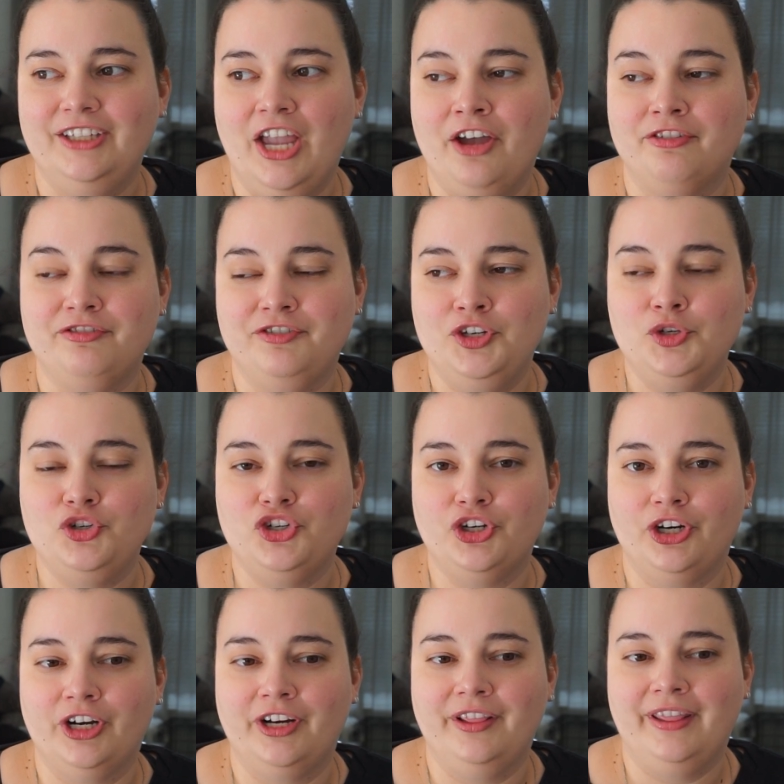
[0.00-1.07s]
a
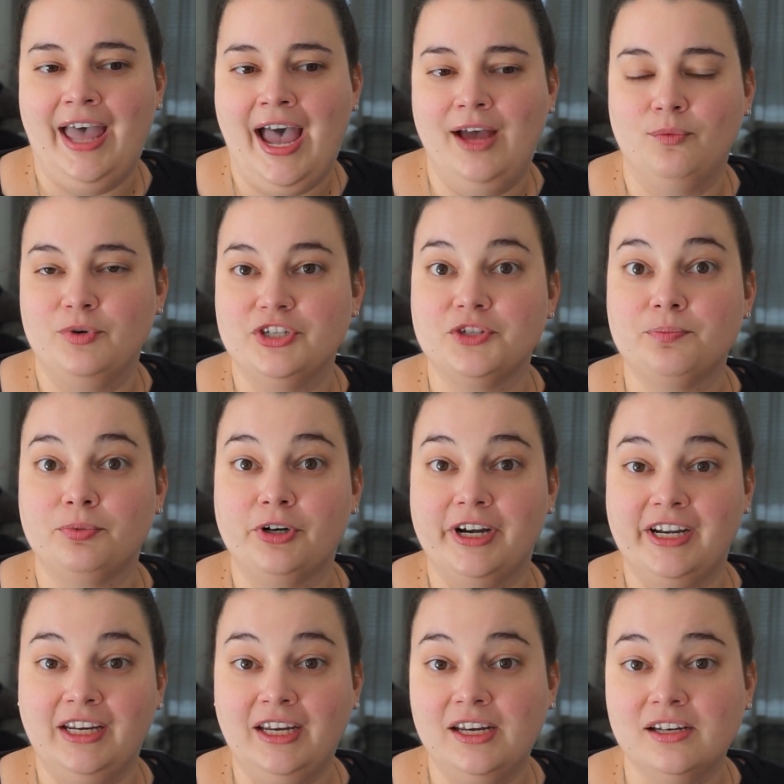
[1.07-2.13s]
future that was
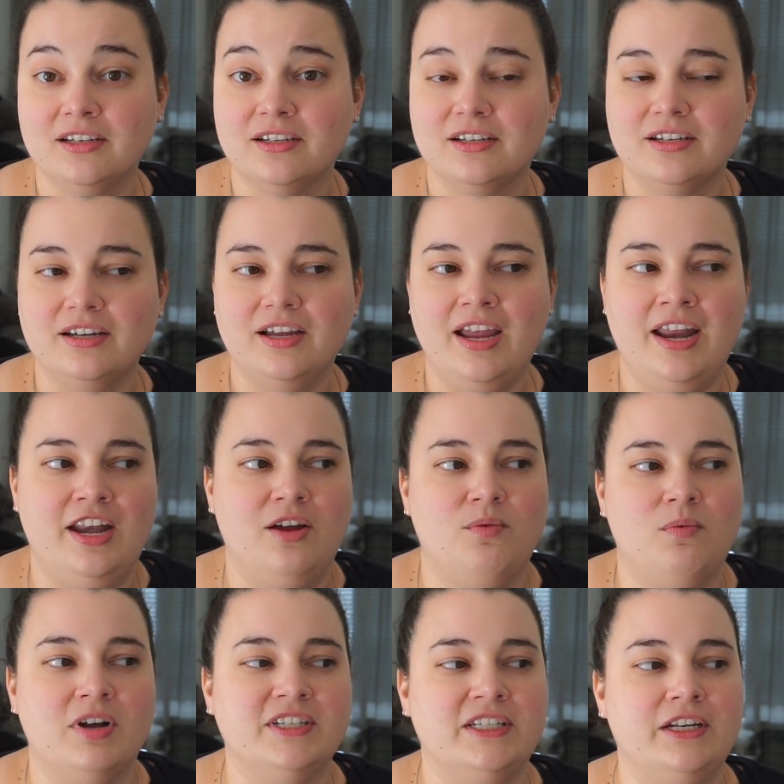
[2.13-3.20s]
pretty, and
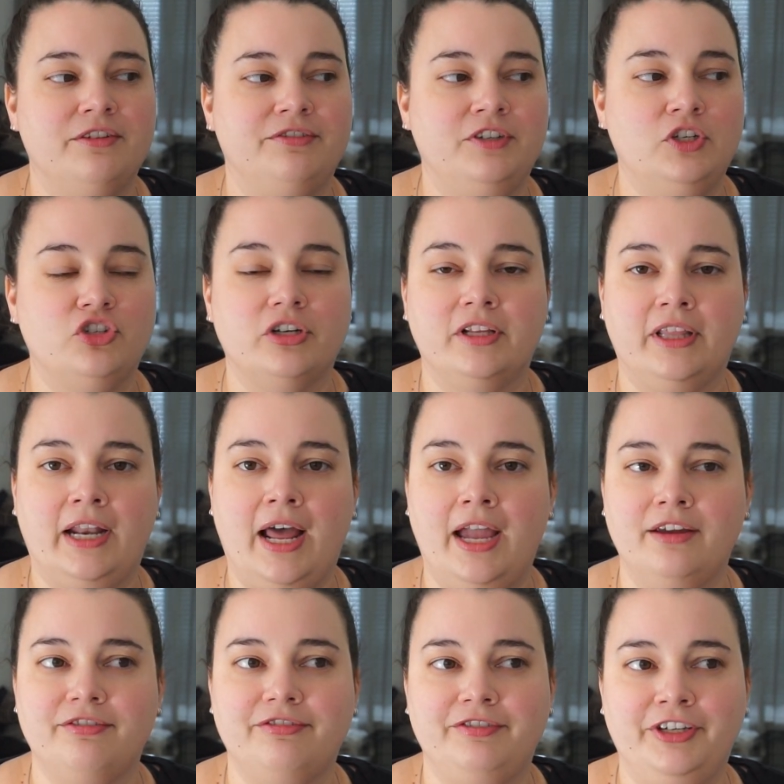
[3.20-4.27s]
it wasn't a future that
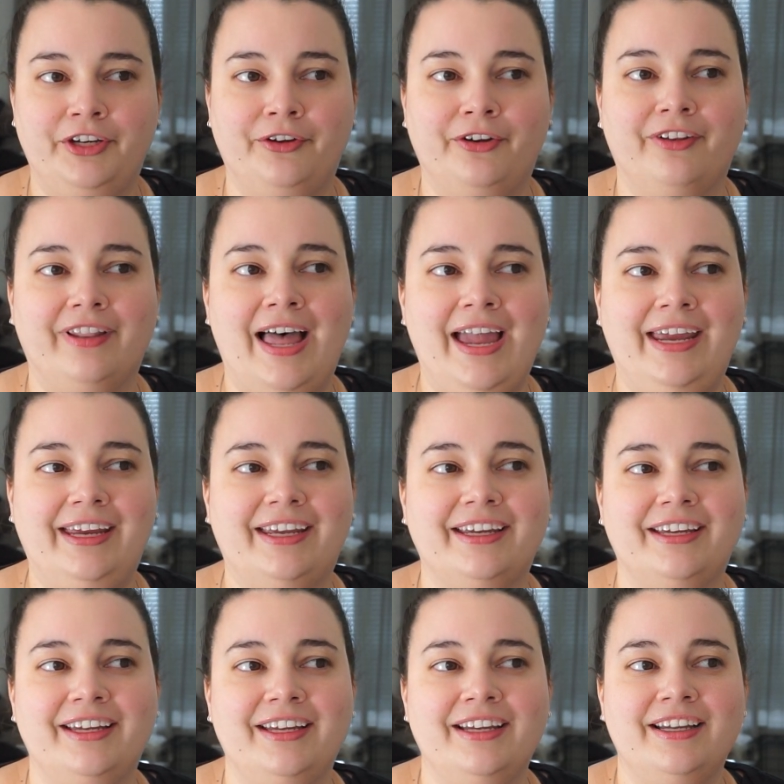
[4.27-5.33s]
I feel like
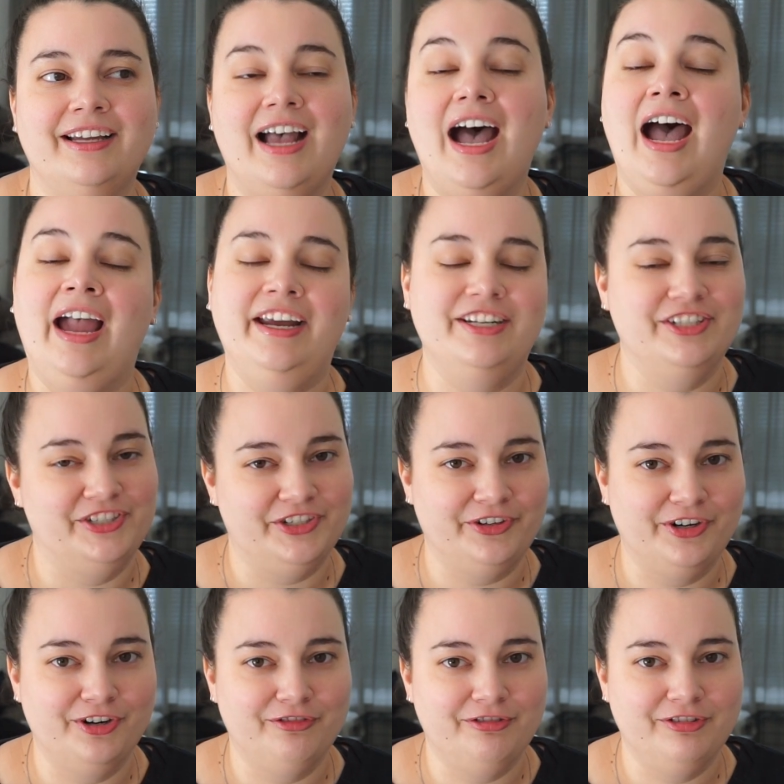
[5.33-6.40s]
I
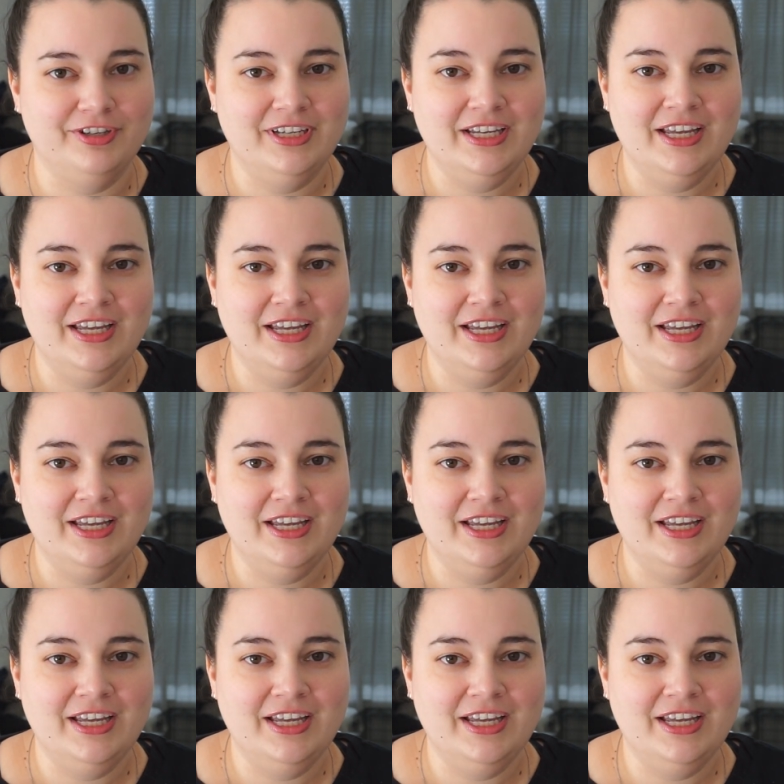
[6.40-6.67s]
deserve.